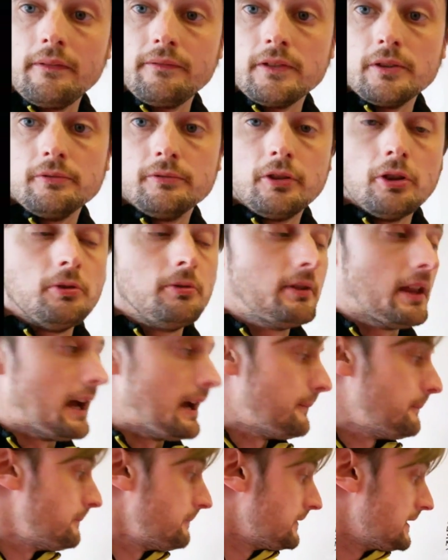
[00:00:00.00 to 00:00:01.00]
If you do
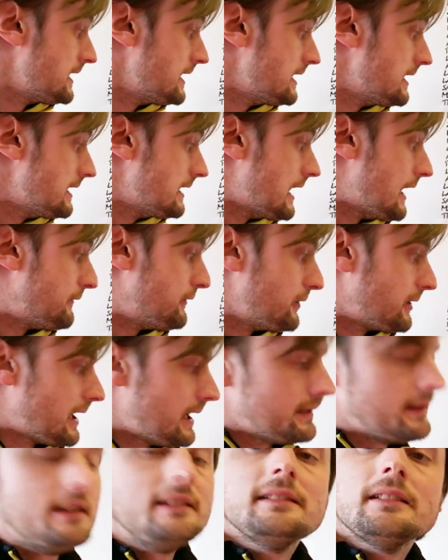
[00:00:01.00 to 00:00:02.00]
that, if you're
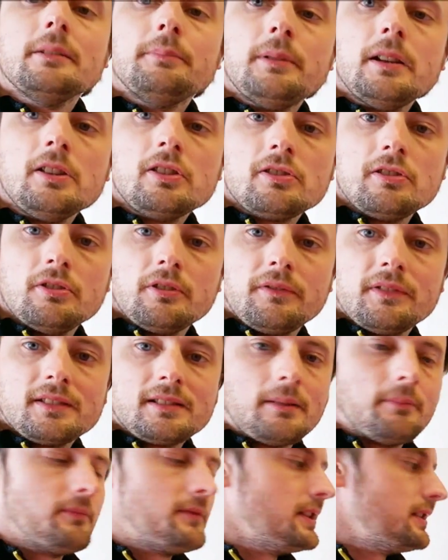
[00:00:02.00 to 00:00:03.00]
getting these in a pinch, look for
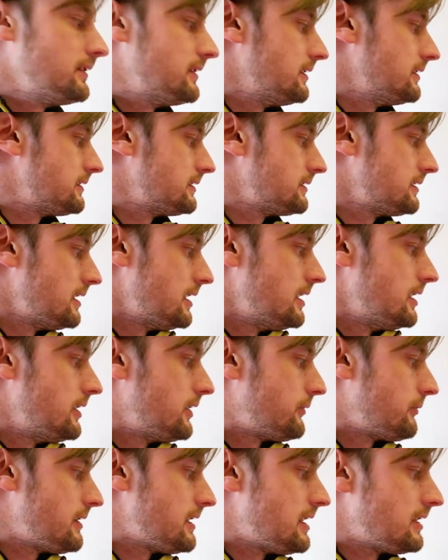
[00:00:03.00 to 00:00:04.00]
something that's
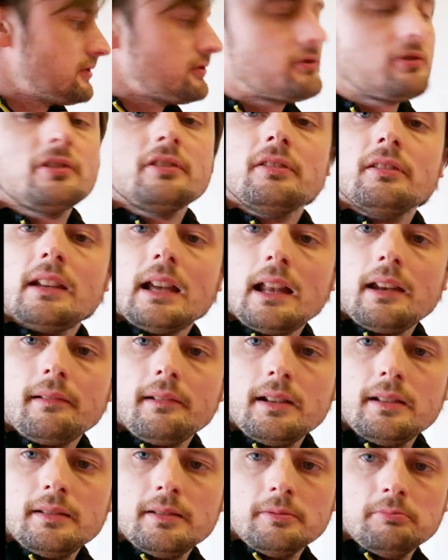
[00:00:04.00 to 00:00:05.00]
300
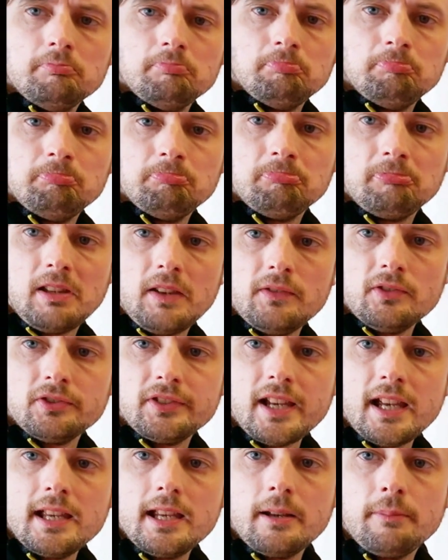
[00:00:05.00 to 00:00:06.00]
calories, give
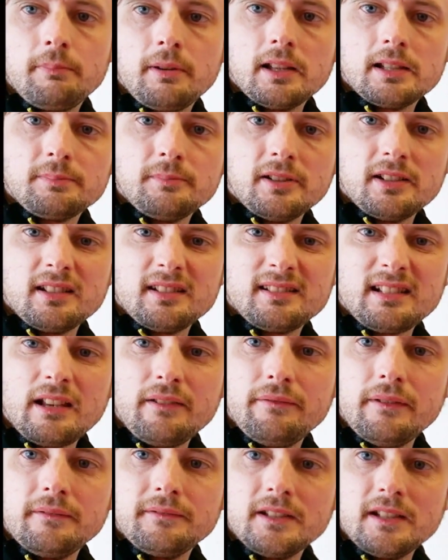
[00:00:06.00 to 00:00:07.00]
or take, plus minus,
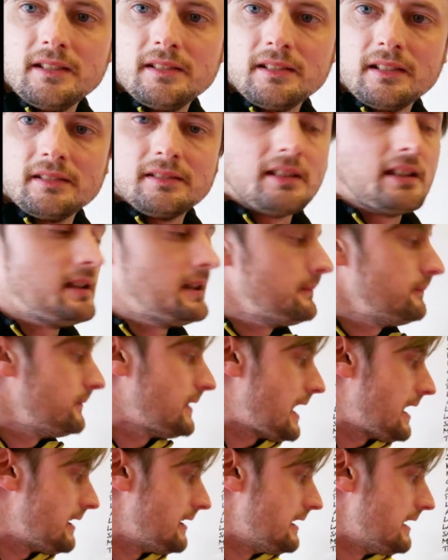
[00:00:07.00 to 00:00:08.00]
say 50, 60,
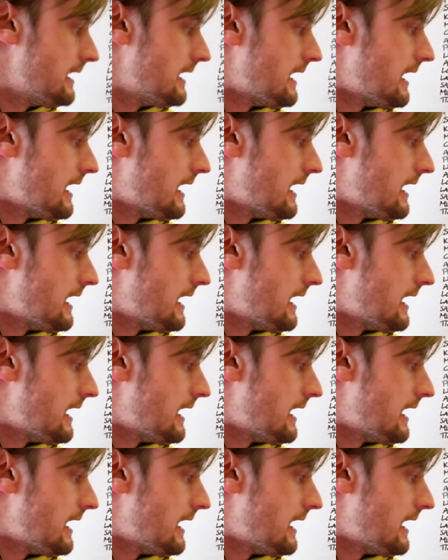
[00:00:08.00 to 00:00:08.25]
yeah?